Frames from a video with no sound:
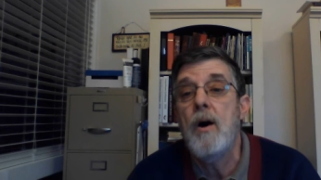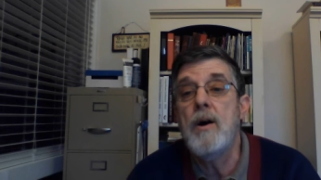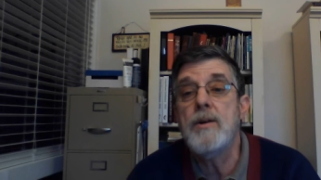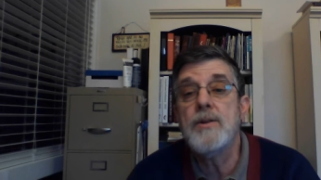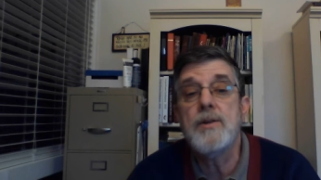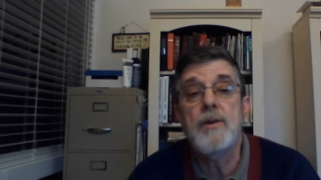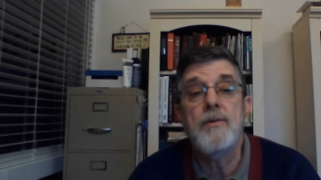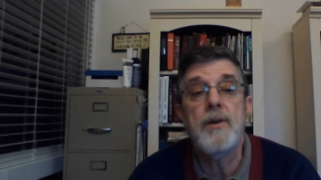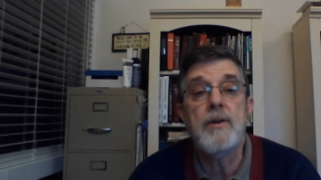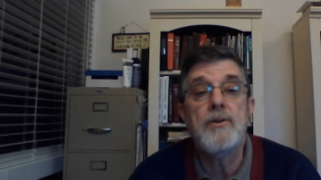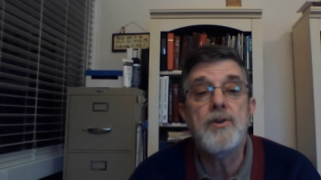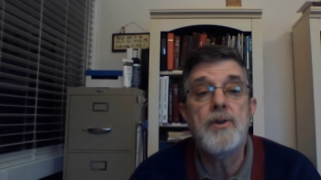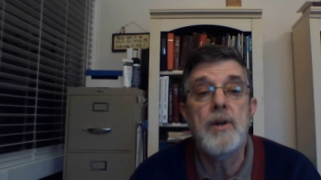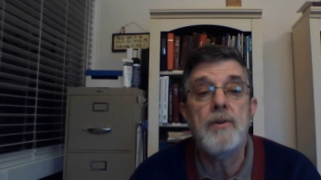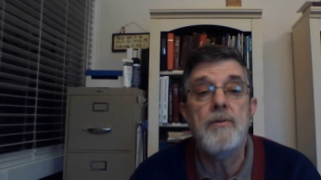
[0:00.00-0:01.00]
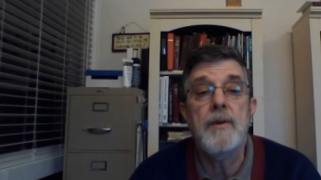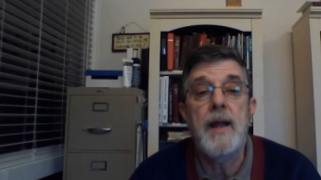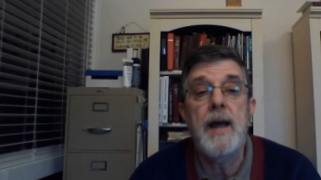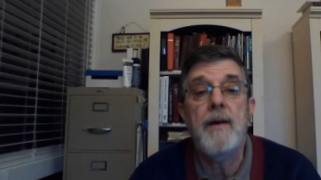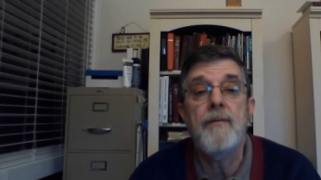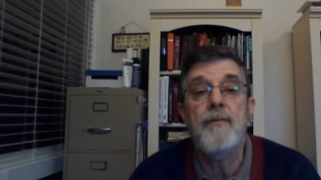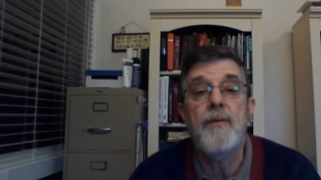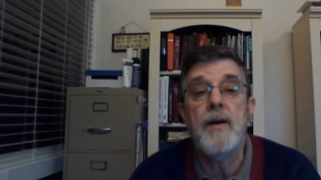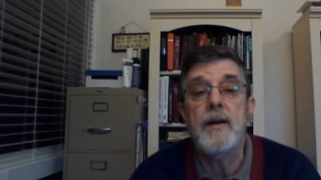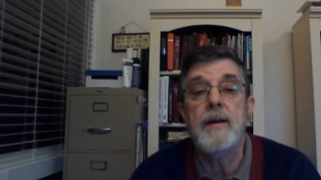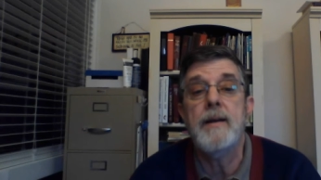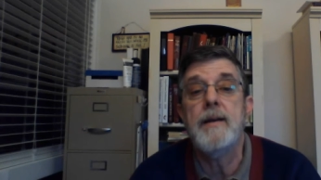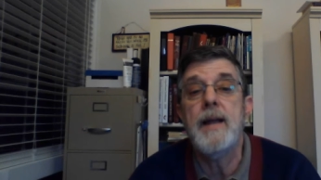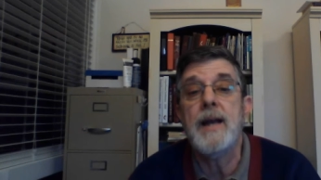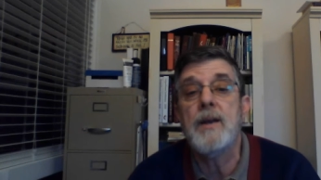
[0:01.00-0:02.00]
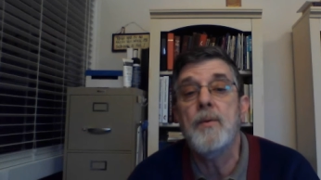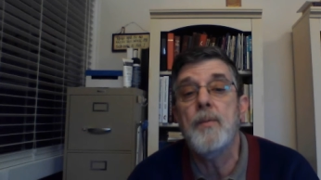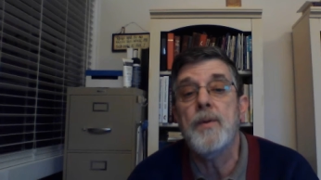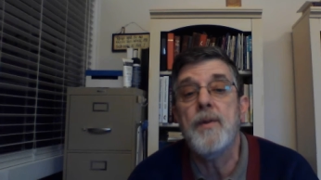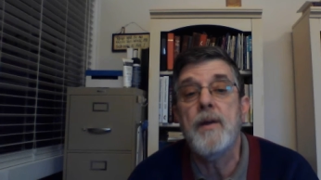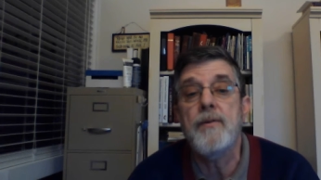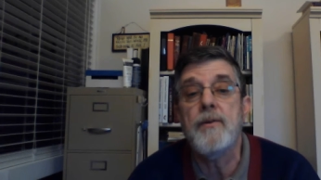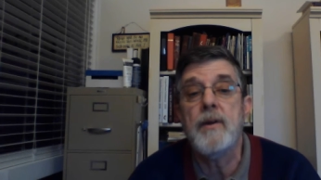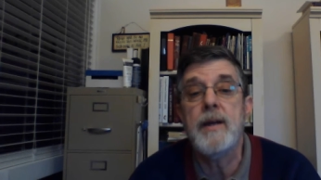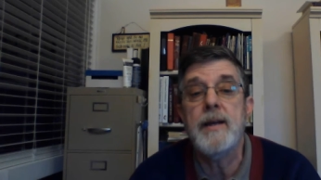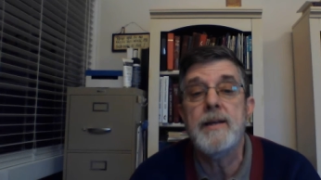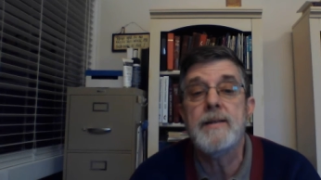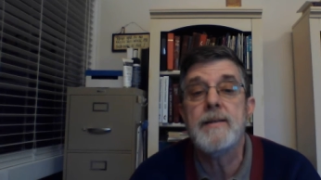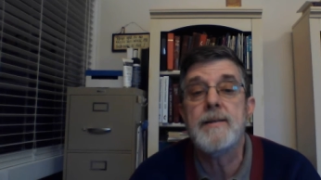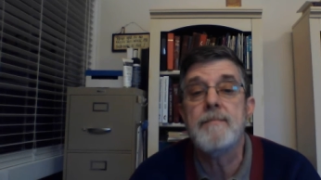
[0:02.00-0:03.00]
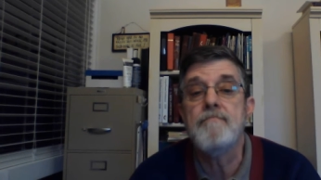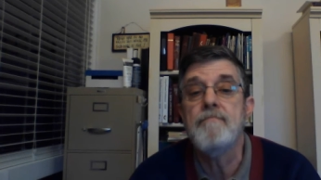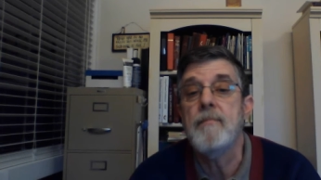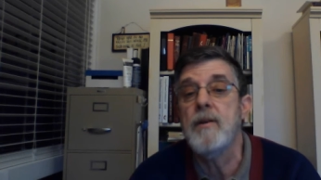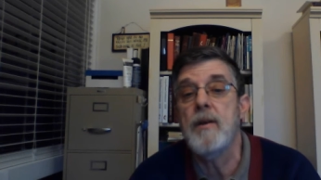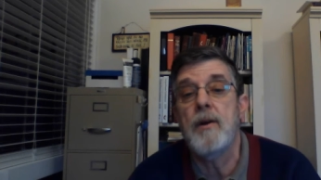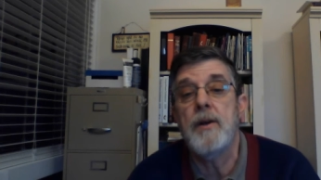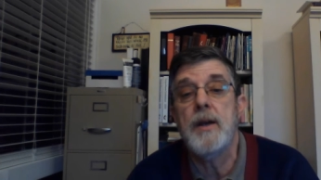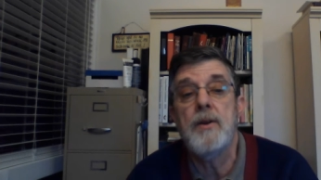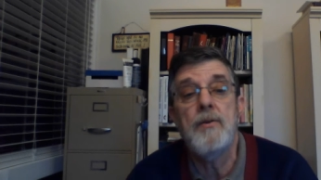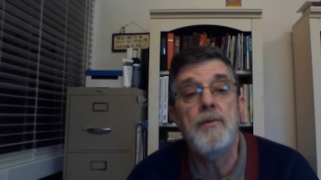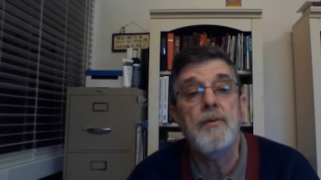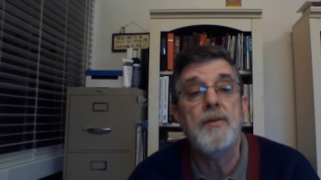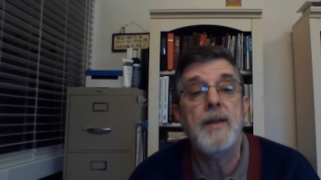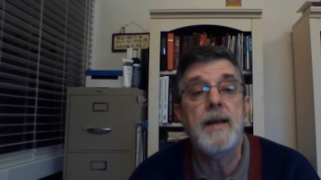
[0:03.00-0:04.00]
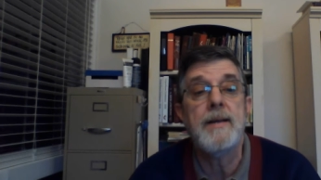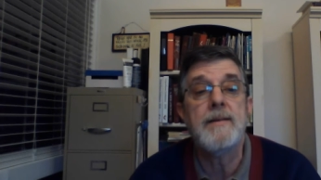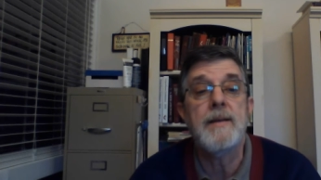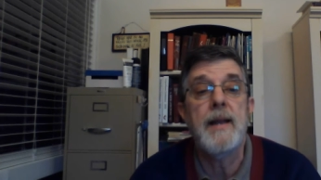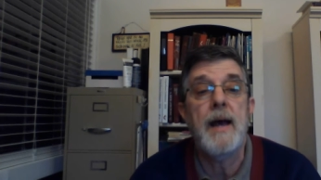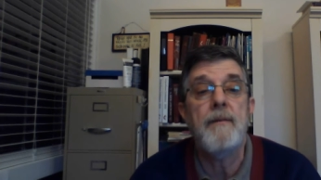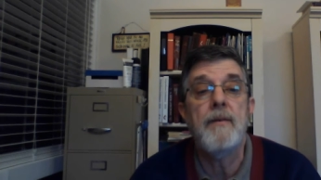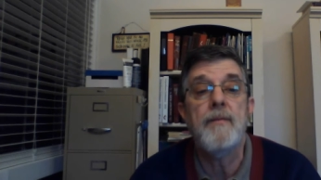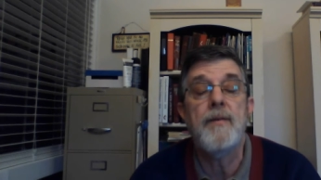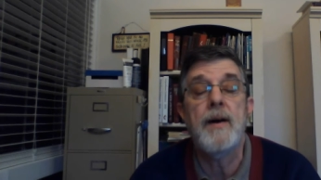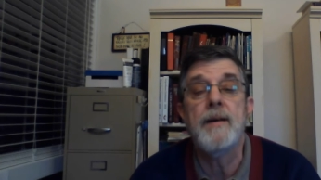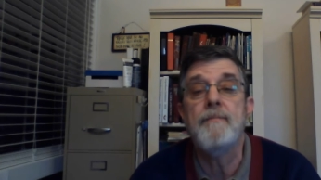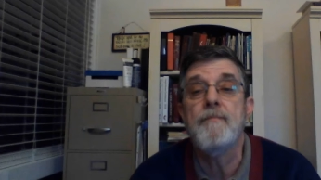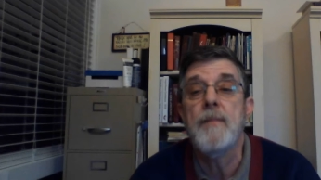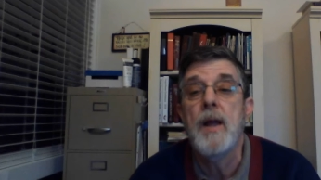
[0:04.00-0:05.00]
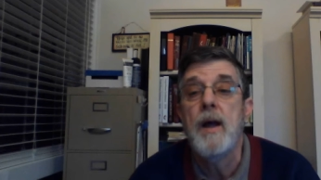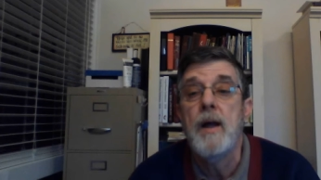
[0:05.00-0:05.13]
also their children have fun connecting with other kids, learning new things and having fun.